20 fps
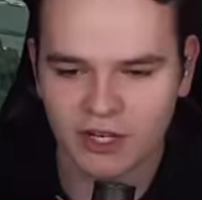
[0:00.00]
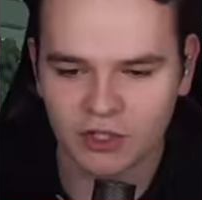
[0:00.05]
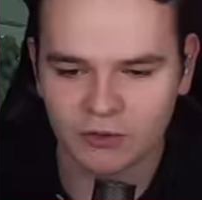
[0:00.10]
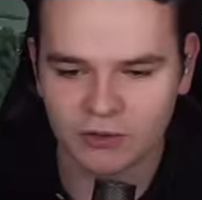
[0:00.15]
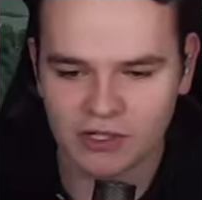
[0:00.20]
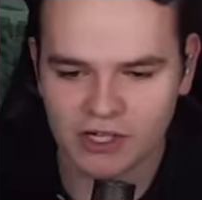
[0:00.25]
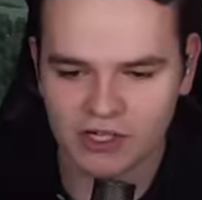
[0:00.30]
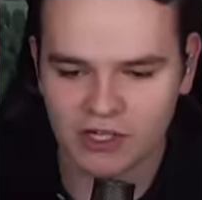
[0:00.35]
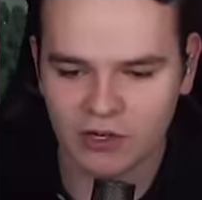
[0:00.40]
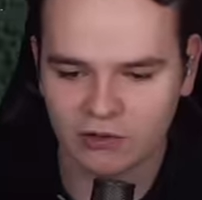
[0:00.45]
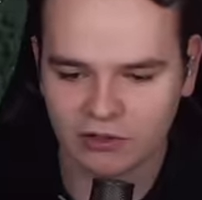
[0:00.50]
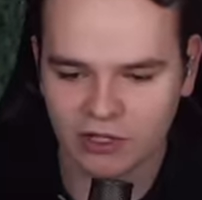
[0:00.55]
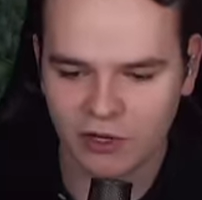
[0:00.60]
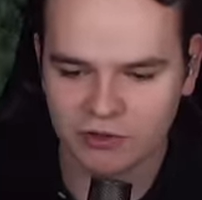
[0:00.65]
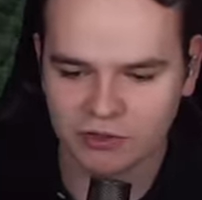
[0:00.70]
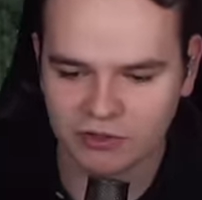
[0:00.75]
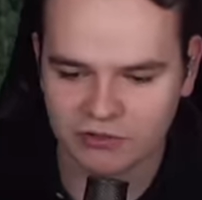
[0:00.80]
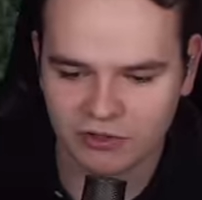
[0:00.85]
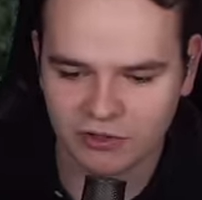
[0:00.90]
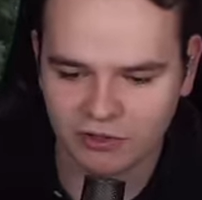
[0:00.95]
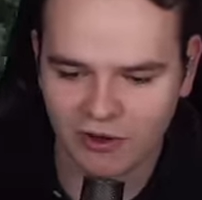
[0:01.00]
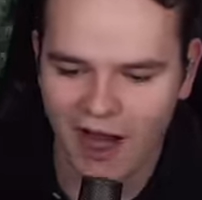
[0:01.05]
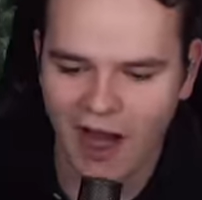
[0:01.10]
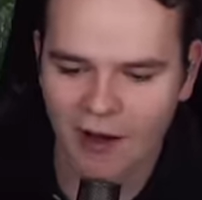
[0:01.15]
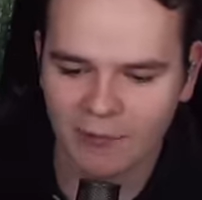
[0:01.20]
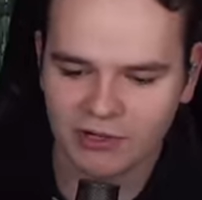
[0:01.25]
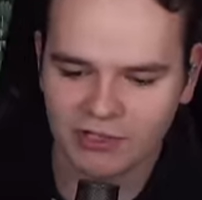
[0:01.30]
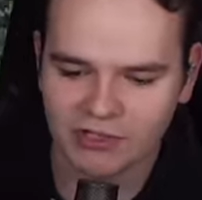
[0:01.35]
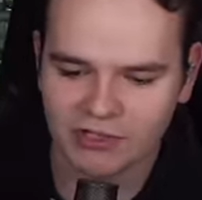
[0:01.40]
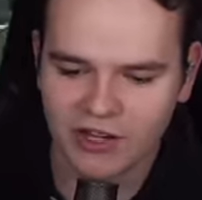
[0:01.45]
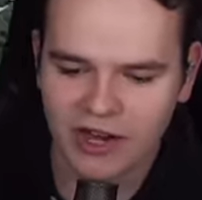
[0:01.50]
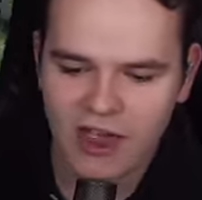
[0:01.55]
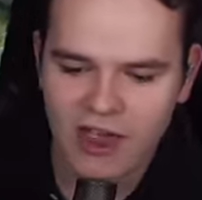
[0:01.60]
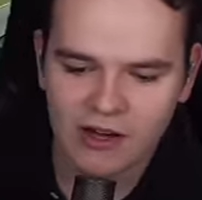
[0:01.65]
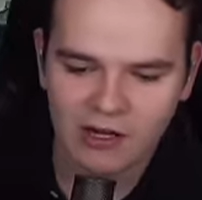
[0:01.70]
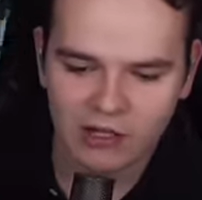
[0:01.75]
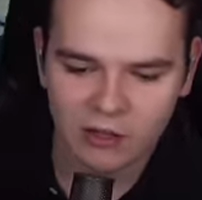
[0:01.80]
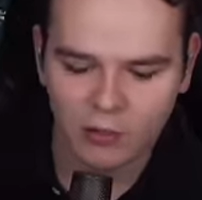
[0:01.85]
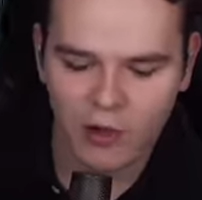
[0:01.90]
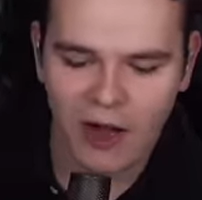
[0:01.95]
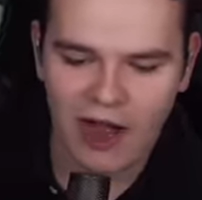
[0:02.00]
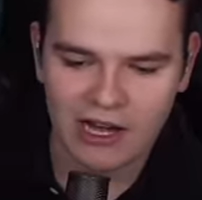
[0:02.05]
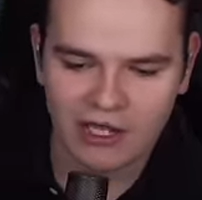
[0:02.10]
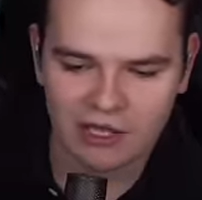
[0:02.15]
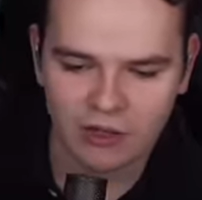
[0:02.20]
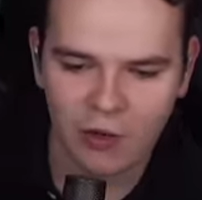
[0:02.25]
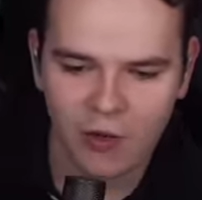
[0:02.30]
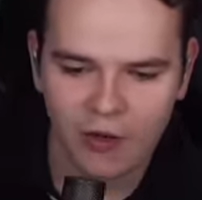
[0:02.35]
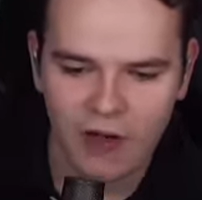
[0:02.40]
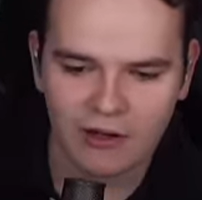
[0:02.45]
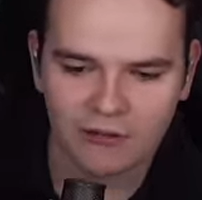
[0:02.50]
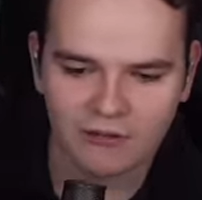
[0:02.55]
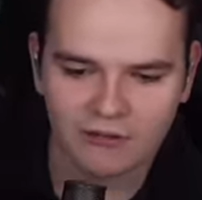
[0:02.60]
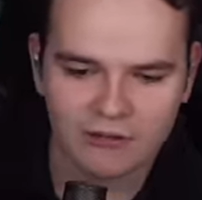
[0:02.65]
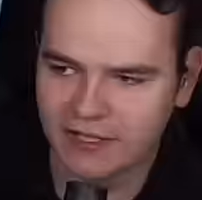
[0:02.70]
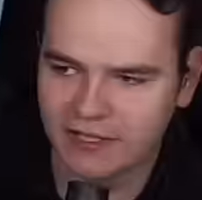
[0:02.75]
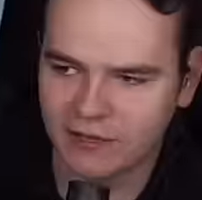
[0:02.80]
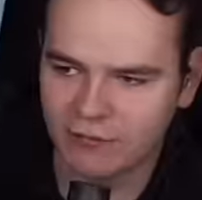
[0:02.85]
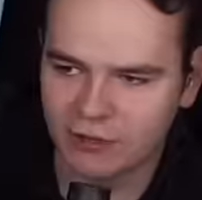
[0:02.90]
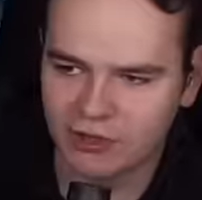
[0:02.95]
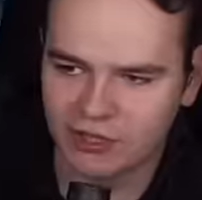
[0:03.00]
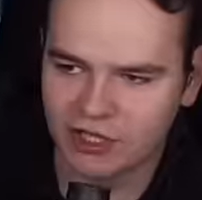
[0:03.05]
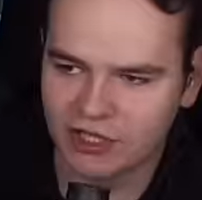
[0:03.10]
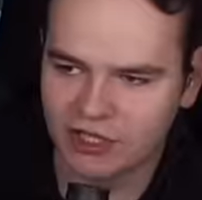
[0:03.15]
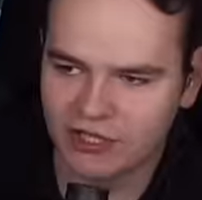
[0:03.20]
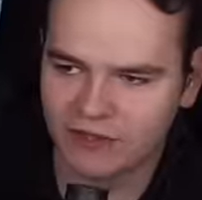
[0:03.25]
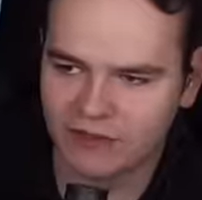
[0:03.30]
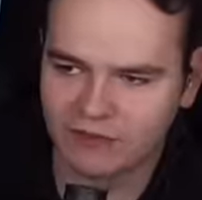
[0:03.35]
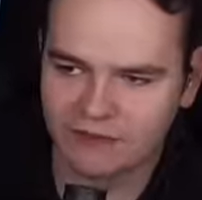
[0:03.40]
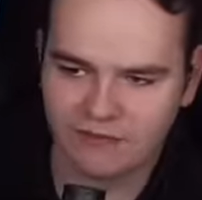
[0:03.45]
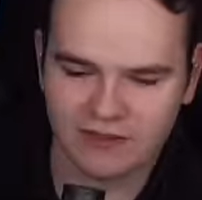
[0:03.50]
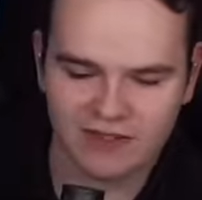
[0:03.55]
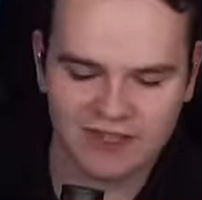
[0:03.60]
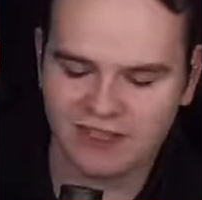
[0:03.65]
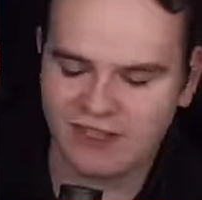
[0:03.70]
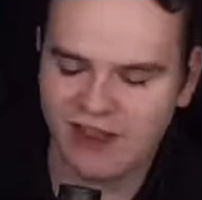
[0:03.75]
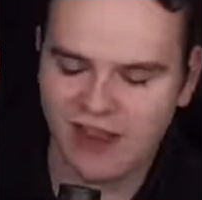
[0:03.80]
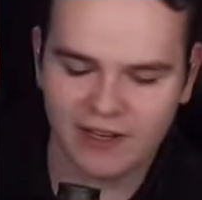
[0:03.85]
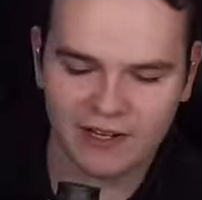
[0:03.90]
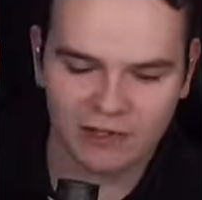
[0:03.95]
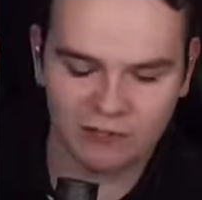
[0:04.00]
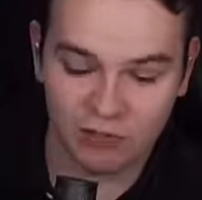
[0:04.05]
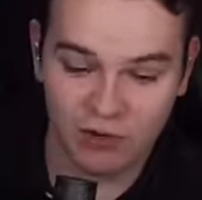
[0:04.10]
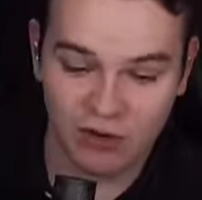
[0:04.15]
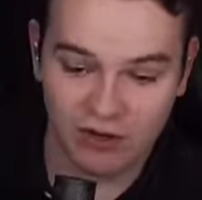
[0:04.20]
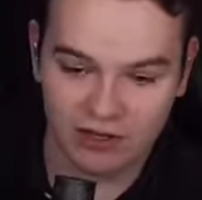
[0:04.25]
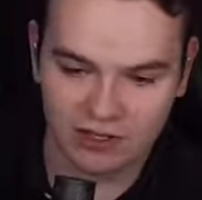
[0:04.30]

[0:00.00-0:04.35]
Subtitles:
because we're so low to the ground. We just crashed off. Thank you. We're just gonna... That's not gonna